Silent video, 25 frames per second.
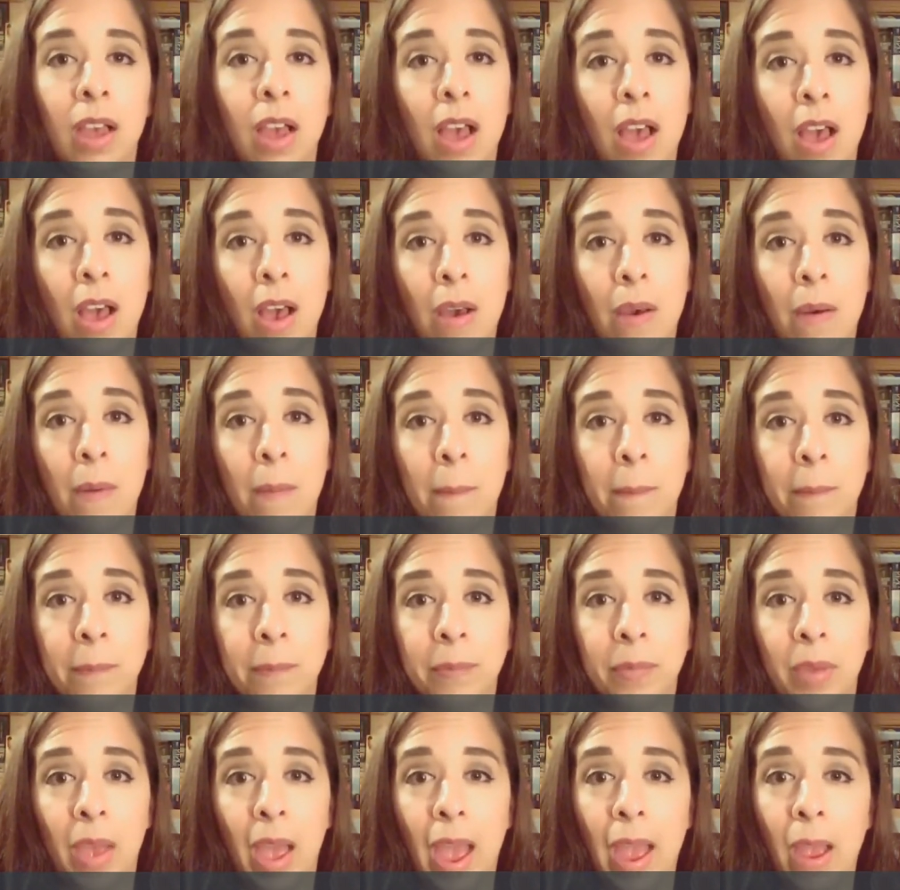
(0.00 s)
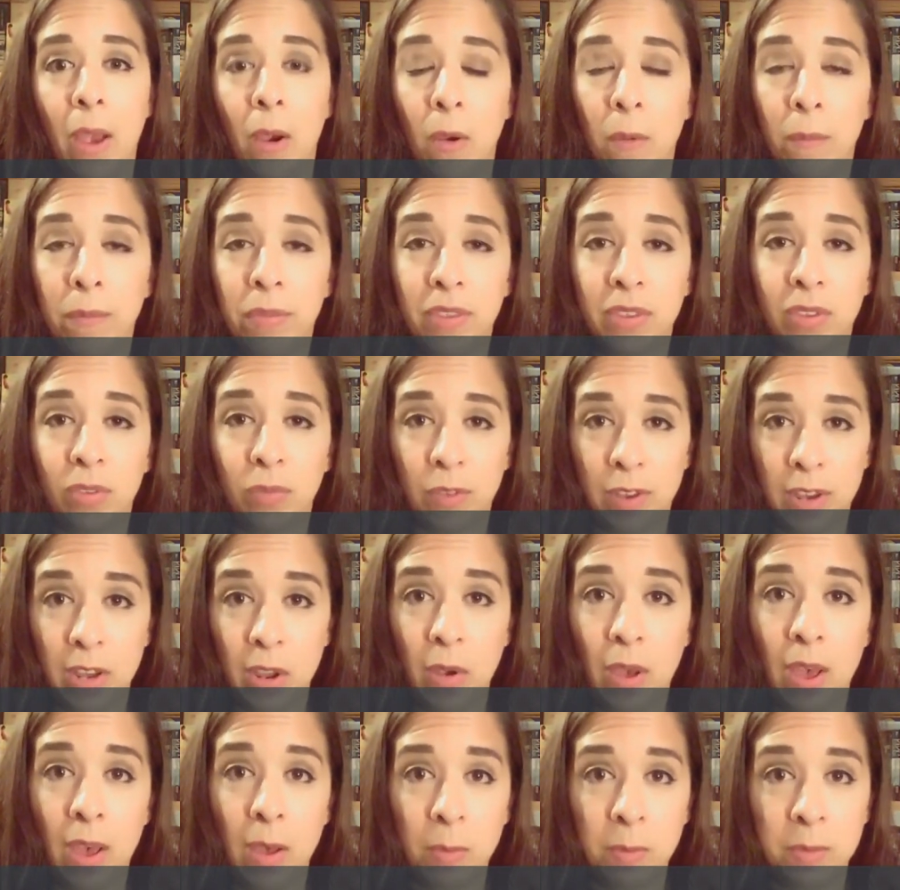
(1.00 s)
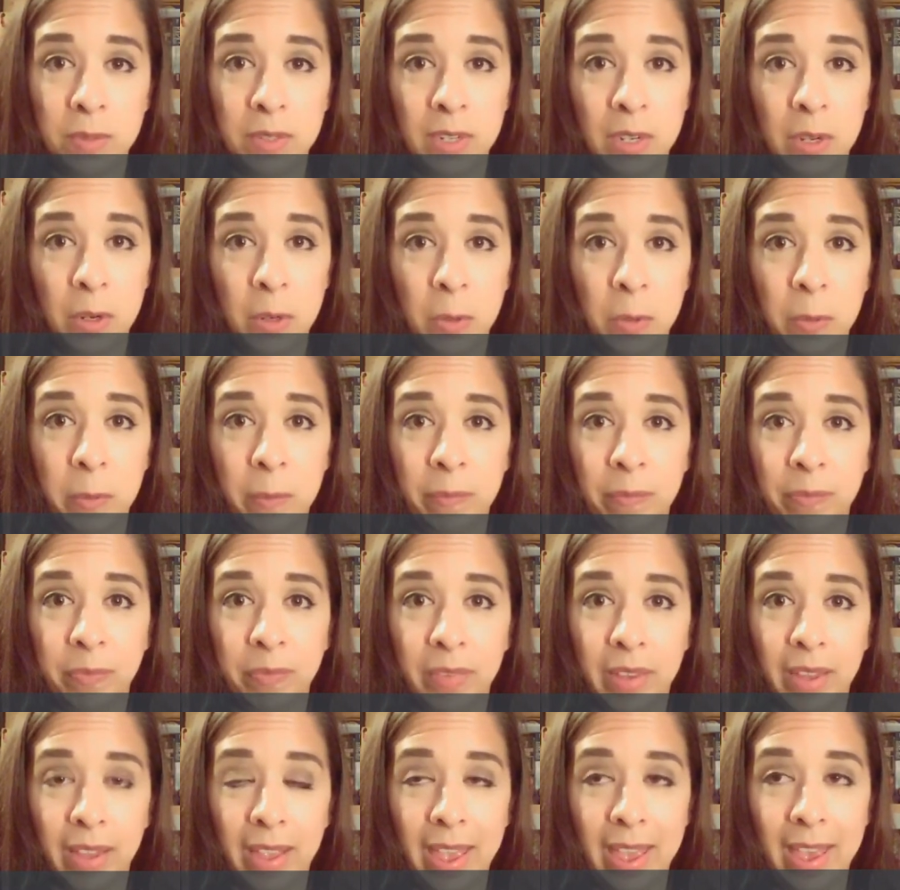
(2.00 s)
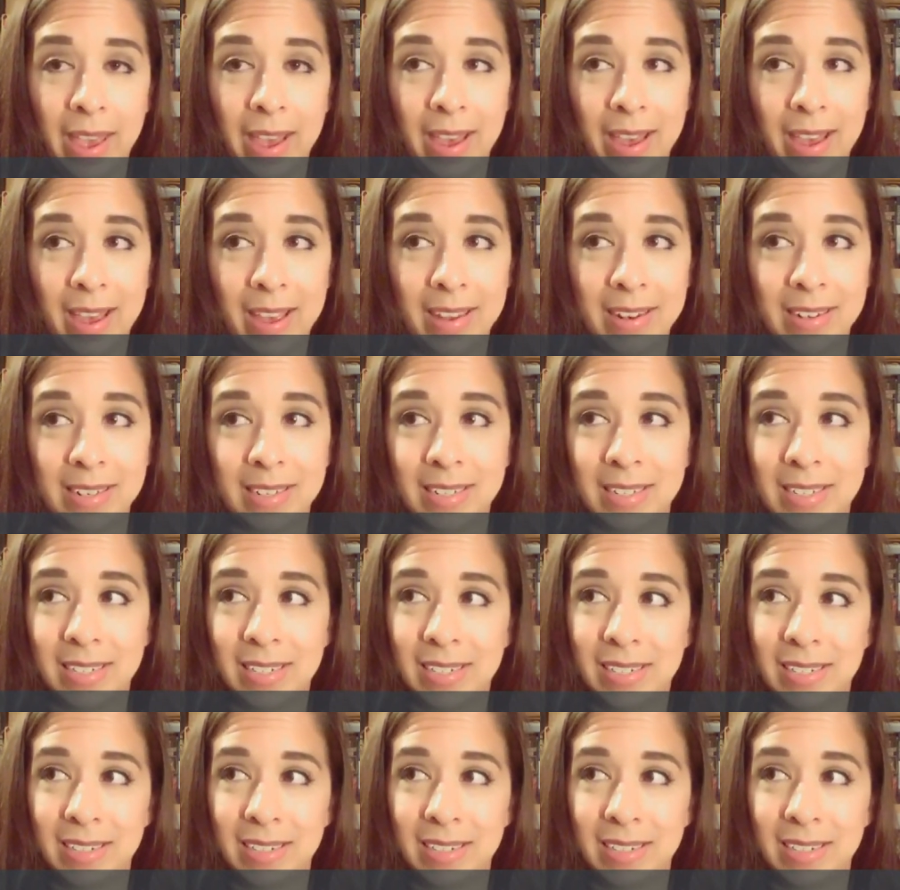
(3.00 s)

I hope this video helps you, and